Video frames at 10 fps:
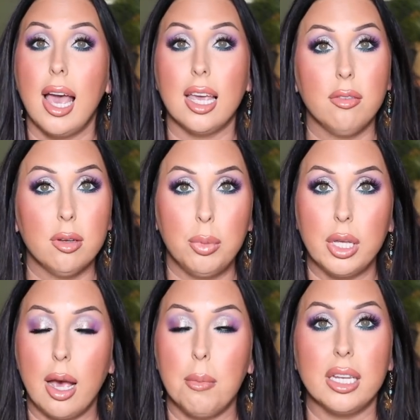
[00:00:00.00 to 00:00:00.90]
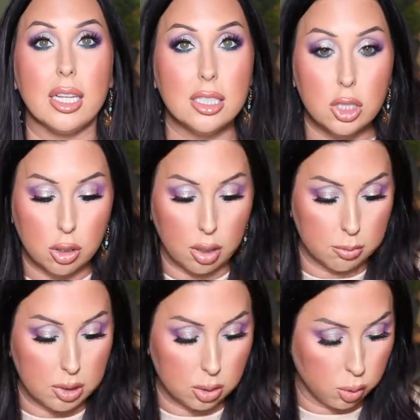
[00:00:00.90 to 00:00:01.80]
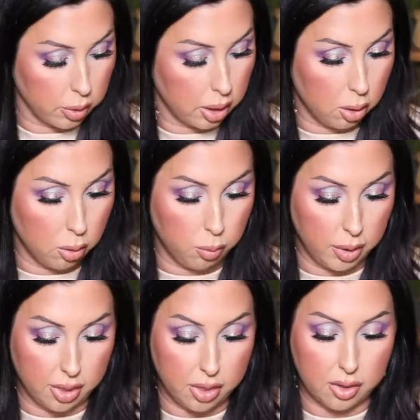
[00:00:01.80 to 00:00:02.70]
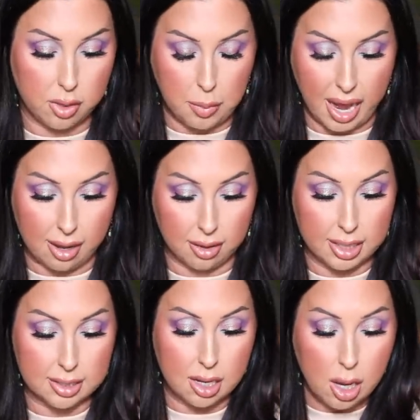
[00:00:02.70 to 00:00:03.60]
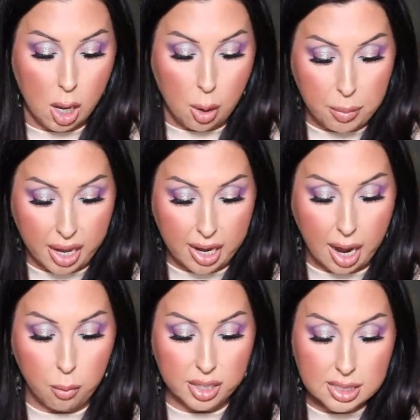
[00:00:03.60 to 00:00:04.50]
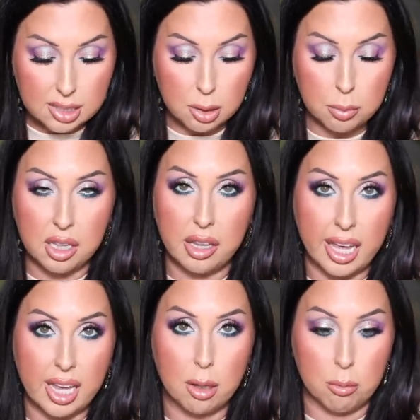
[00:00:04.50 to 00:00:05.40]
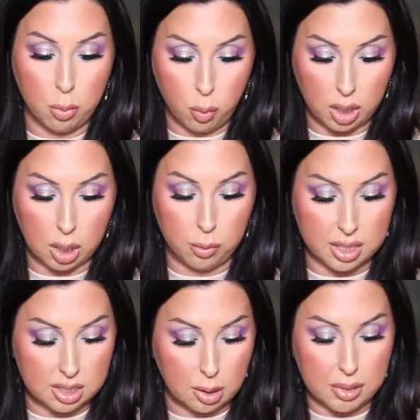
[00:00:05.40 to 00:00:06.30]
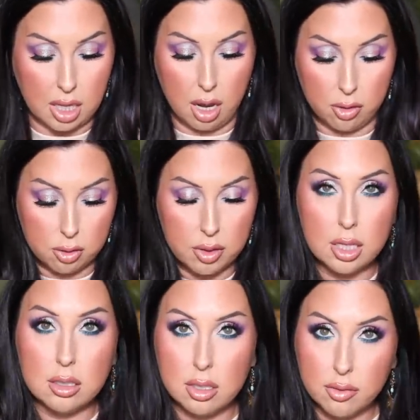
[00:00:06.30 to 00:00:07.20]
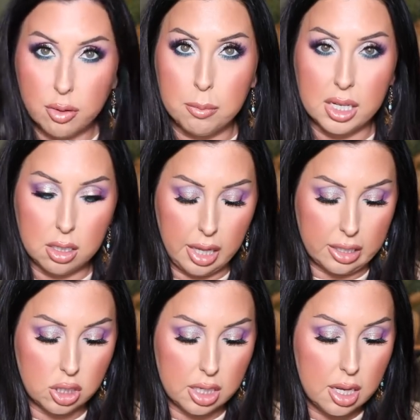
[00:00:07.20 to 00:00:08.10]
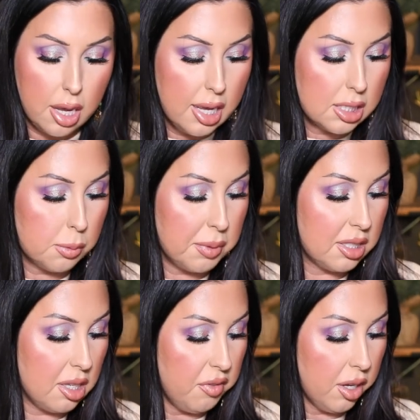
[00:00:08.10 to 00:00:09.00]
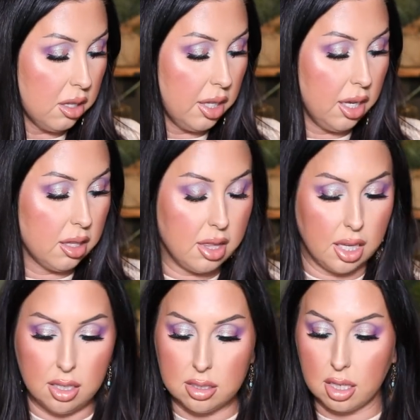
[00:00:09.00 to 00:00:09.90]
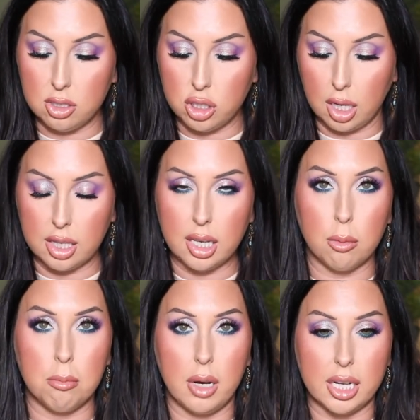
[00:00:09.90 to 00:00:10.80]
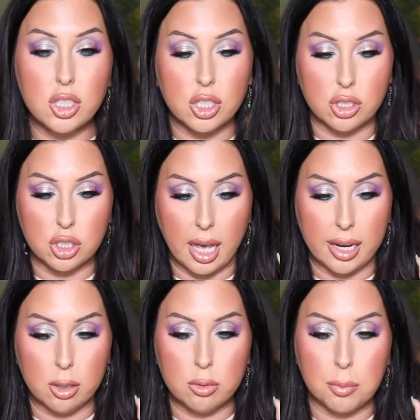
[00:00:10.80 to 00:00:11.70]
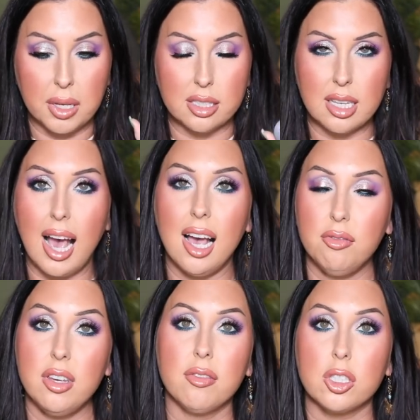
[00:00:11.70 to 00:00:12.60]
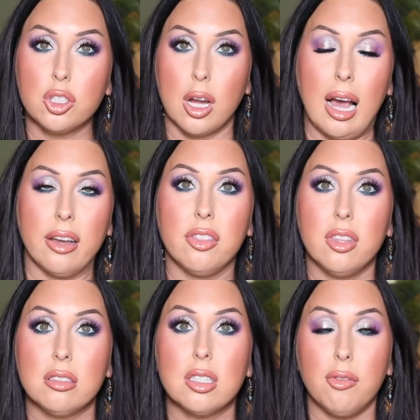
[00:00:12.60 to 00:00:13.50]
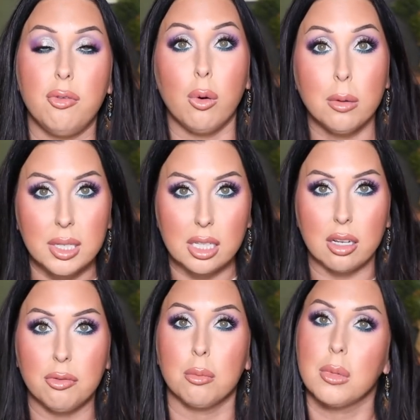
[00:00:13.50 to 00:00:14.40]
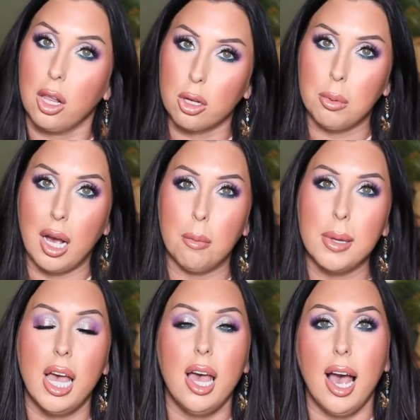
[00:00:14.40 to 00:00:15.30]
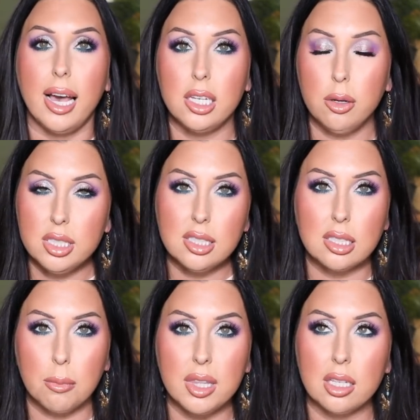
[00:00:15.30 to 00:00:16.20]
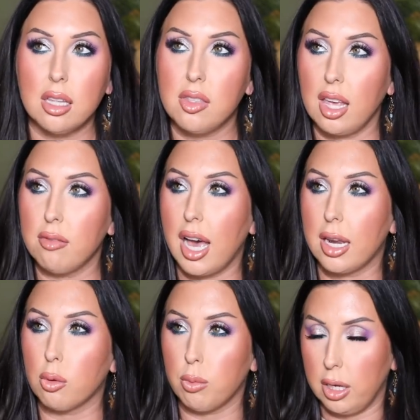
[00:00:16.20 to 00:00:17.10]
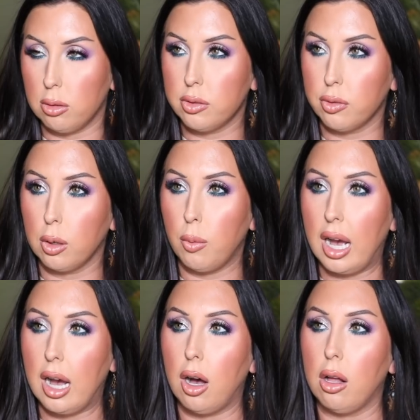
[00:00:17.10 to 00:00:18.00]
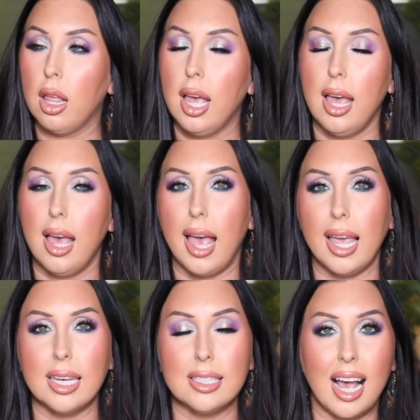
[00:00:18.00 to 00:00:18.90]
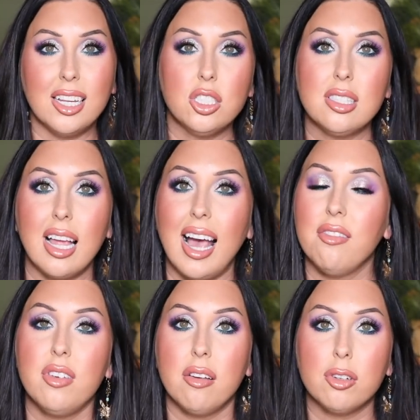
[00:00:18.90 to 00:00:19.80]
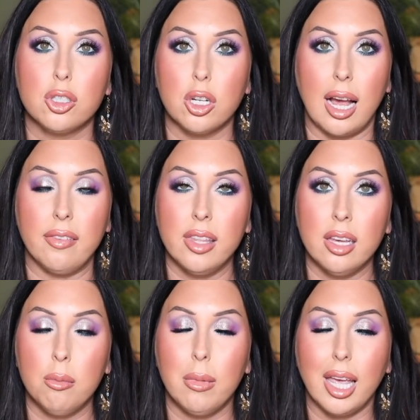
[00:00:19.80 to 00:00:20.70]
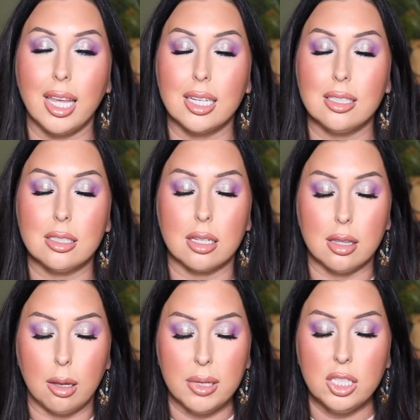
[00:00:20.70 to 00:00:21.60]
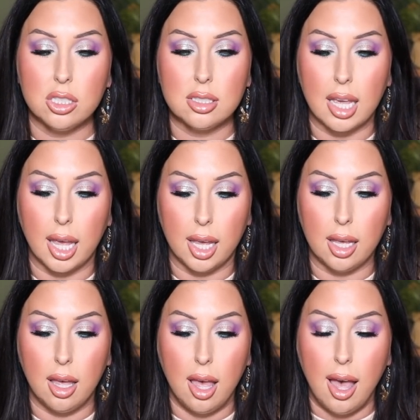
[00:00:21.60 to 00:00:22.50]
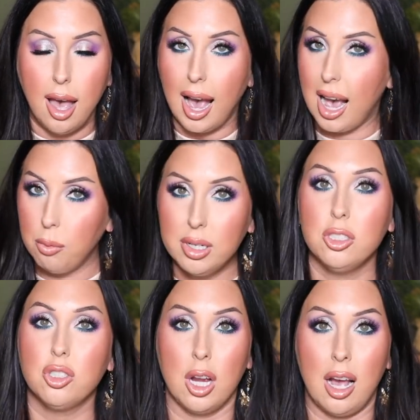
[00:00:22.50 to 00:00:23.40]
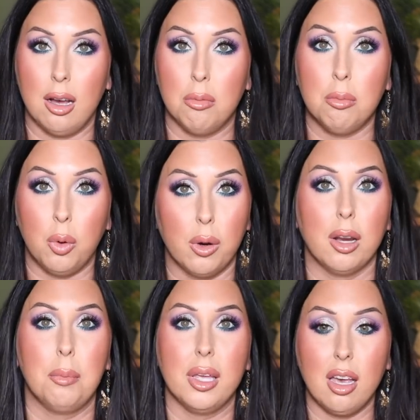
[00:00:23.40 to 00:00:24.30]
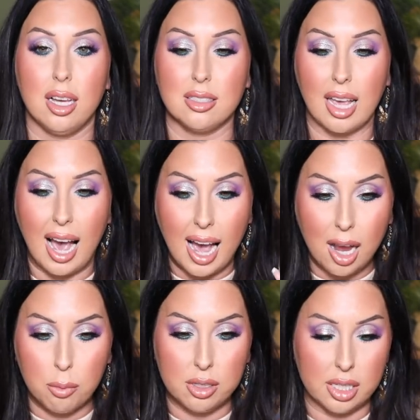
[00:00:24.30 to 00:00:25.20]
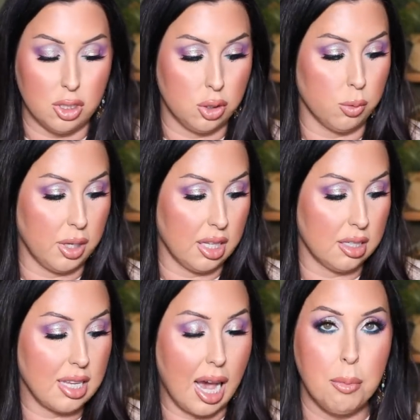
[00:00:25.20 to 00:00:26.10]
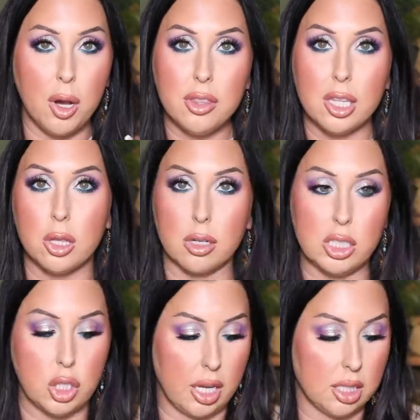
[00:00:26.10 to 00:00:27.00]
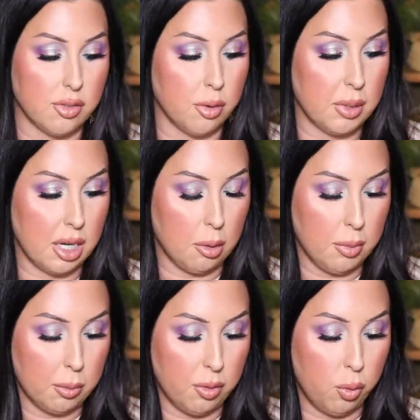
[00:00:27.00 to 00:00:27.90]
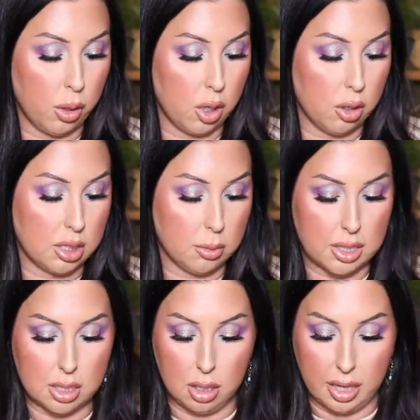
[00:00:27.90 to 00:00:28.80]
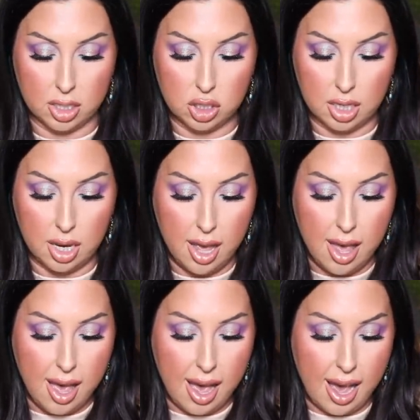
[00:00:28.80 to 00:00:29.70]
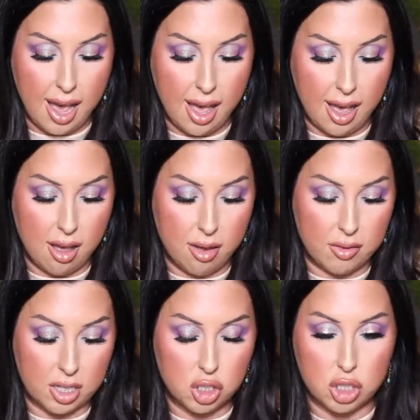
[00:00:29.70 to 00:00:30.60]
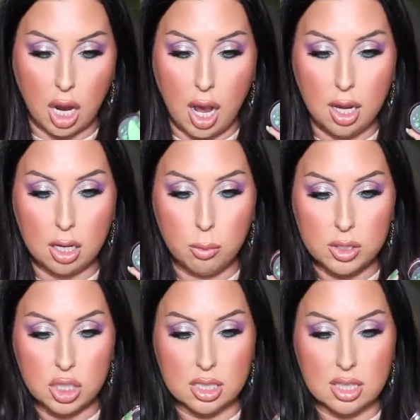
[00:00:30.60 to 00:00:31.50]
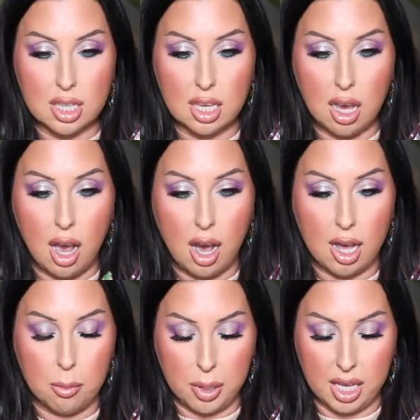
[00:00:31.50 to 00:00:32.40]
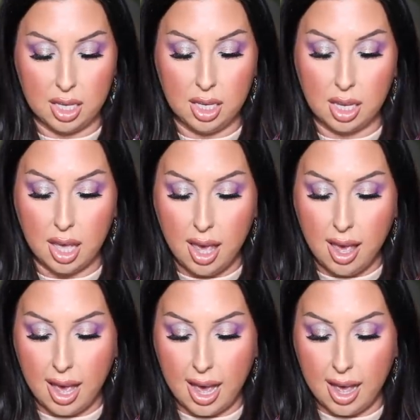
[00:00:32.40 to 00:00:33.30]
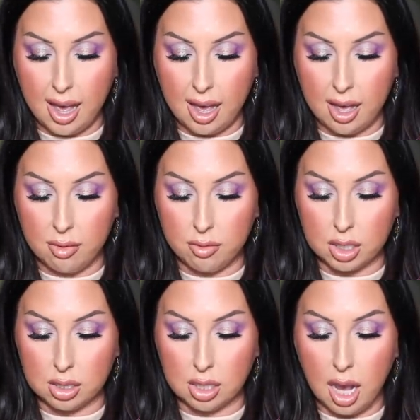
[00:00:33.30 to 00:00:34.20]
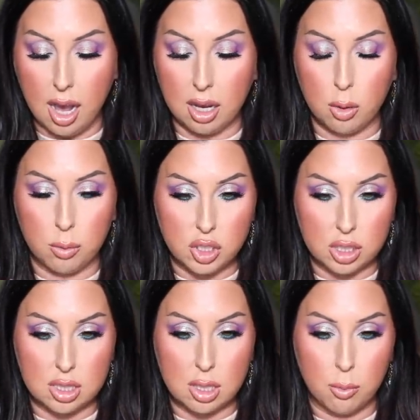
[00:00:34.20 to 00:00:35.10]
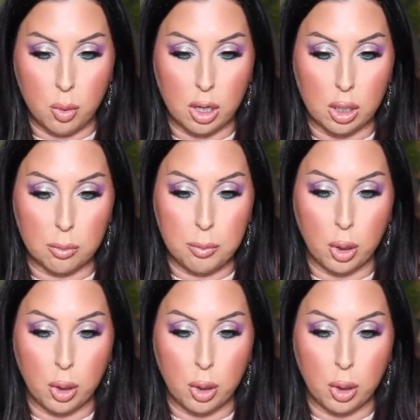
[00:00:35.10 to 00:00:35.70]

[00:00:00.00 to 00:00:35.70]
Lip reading: I even put up an Instagram tutorial with the palette, but I wanted to play more with some of the other things from the collection, specifically these Jelly Much shadows, because I have never tried this formula from ColourPop. I know it's something that they've had around for a while, and I've never tried them. And let me just say, I want to try more because I really enjoy this. I bought the three shades from the Nightmare Before Christmas collection. I have Shock, which is the hot pink. I have Lock, which is the more